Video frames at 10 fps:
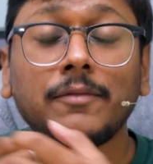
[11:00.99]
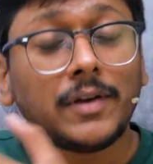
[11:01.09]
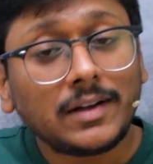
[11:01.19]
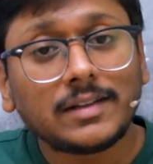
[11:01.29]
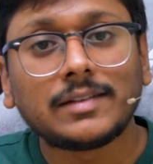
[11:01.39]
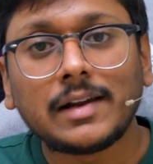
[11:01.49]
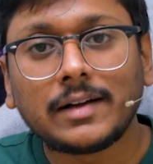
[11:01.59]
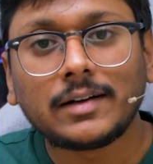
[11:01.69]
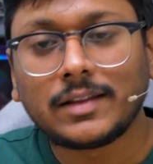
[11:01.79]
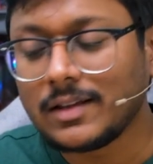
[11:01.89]
fitness
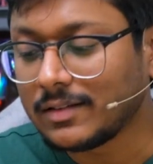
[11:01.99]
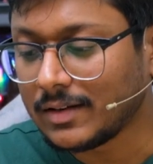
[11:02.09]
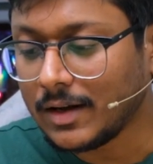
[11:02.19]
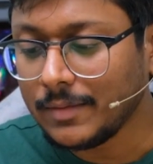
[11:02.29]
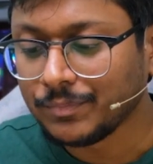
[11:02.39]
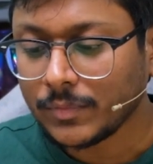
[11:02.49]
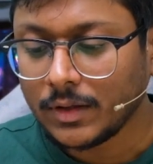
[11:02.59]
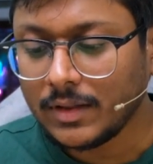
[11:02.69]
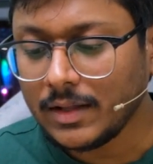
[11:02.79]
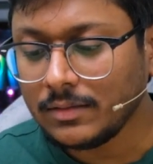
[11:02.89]
related things, na,
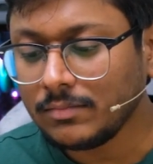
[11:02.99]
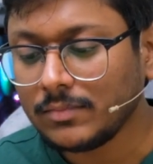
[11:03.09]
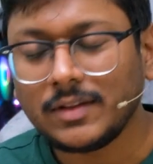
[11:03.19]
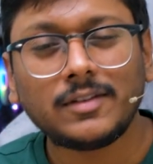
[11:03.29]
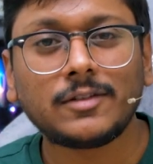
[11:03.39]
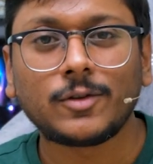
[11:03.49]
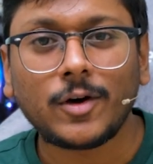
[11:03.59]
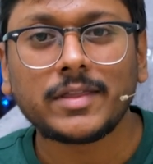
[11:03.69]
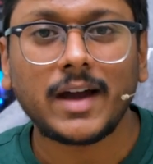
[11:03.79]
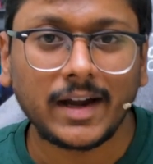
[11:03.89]
then this is
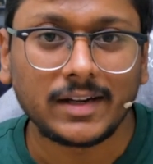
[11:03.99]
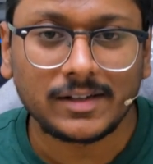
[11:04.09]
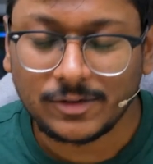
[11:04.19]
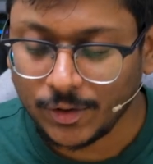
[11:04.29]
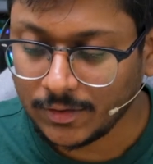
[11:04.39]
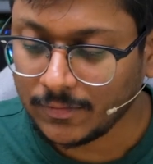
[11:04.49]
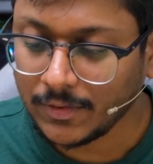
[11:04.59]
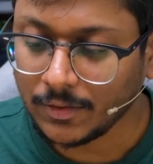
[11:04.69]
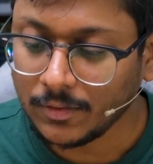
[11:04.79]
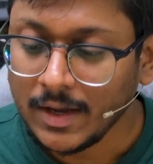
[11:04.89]
not the ideal choice for
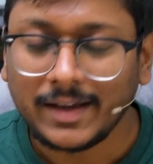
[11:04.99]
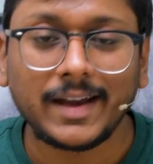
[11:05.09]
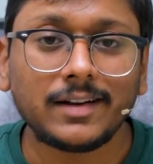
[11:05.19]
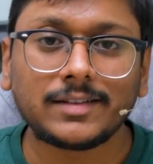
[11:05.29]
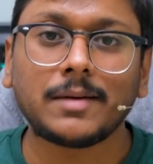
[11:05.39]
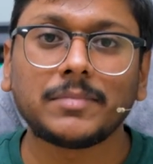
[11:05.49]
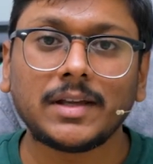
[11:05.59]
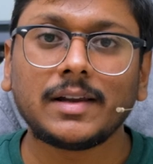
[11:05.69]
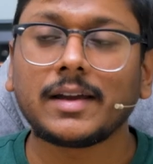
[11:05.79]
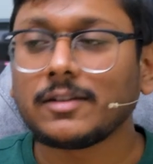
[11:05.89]
you. Get
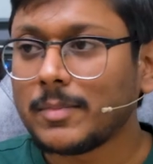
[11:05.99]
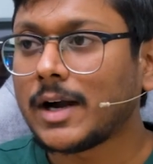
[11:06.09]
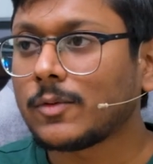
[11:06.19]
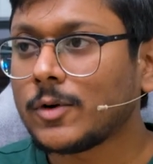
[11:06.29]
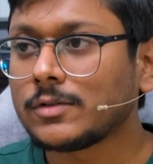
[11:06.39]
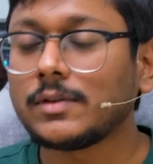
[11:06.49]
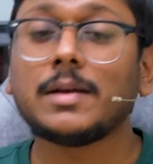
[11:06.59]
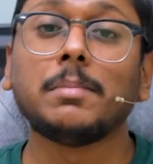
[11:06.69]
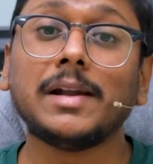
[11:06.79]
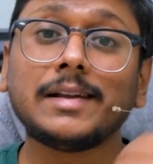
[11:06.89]
something like a smartwatch with
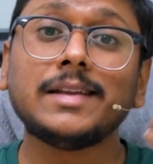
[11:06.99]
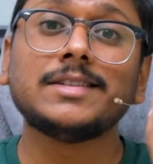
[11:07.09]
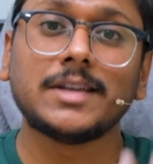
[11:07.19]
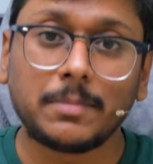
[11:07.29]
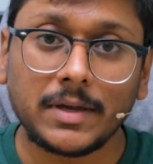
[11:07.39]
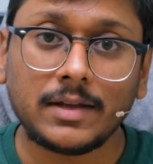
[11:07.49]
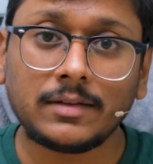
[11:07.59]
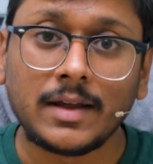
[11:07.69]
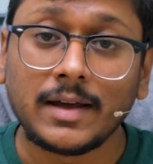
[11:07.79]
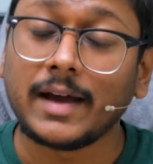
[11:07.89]
a built-in
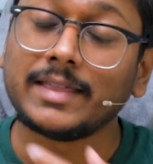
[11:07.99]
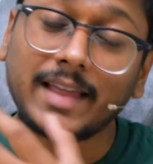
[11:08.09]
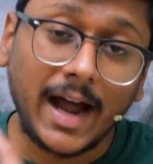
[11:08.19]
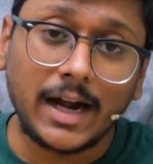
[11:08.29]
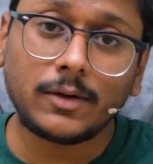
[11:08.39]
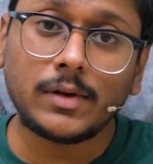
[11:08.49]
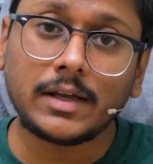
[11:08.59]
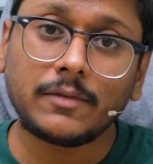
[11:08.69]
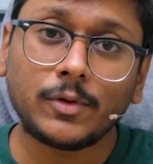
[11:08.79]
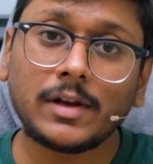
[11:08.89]
GPS and that will
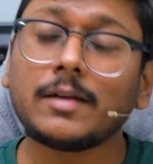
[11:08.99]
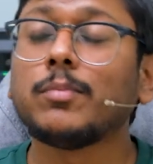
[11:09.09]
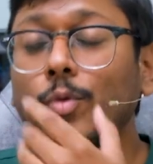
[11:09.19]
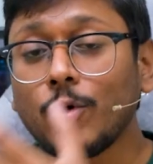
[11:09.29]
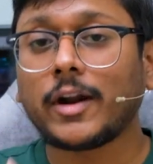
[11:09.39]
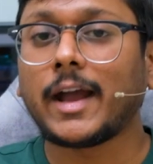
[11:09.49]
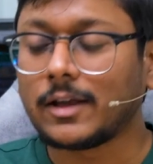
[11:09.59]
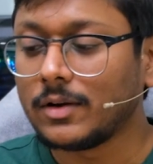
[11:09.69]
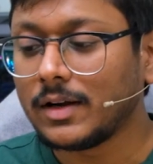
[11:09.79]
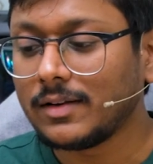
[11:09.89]
give you like more
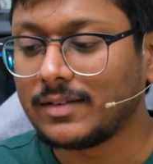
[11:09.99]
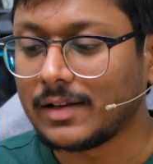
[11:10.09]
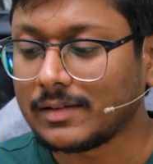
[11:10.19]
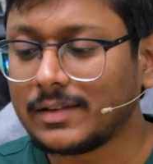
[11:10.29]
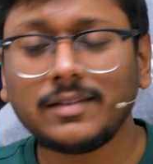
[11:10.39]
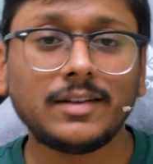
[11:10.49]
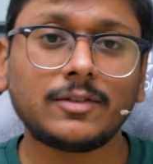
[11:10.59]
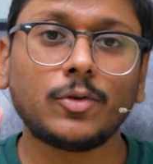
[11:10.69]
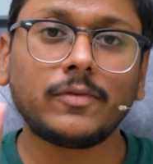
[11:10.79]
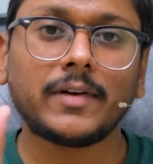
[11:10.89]
accurate results. This is
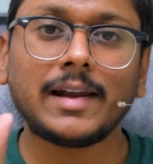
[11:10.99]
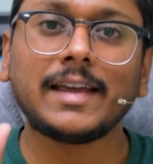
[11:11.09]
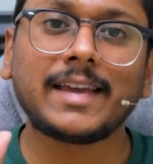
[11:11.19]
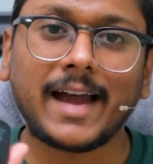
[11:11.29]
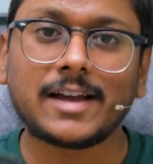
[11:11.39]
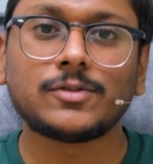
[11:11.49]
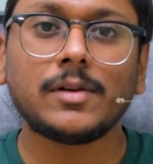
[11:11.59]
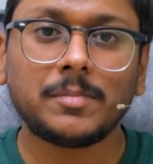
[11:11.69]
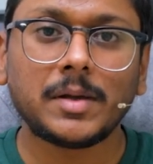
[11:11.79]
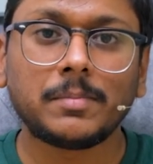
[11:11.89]
good for like
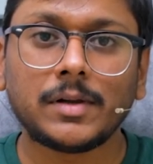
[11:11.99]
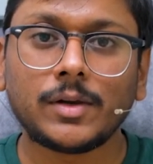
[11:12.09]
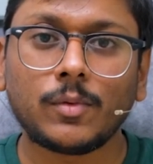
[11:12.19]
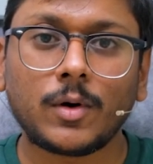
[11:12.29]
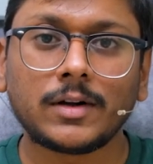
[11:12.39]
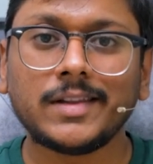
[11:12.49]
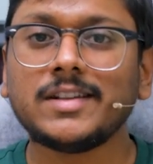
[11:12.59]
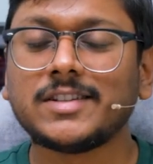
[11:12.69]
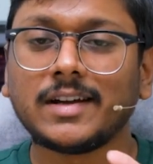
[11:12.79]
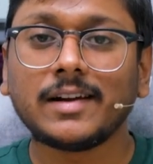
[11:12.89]
casual people who want
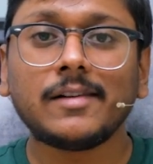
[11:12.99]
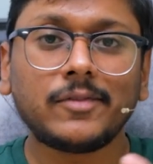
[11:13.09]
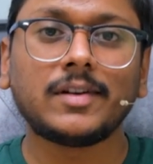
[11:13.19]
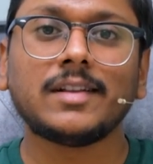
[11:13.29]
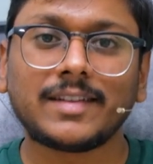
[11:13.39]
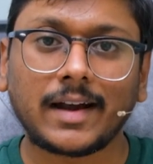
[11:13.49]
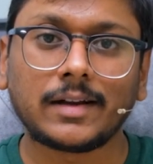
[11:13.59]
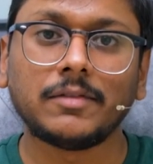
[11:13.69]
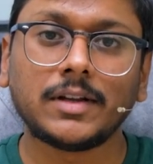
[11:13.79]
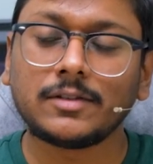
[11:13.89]
their general fitness
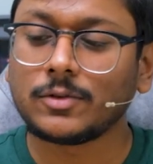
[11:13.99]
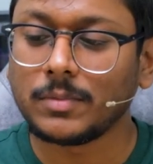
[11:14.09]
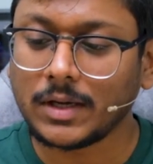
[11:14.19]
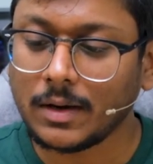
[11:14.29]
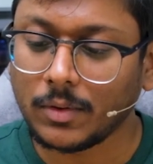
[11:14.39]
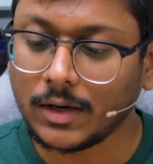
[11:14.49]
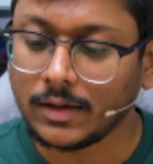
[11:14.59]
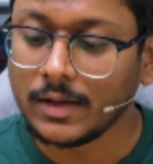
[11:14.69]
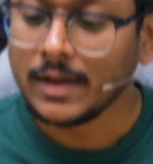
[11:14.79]
activities to be covered.